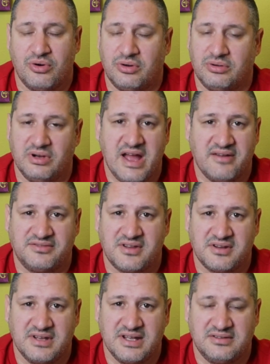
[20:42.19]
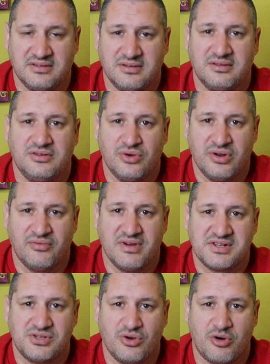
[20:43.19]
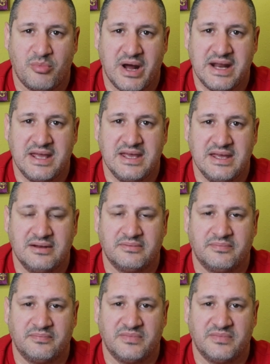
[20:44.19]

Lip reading: only after that you invest your money in.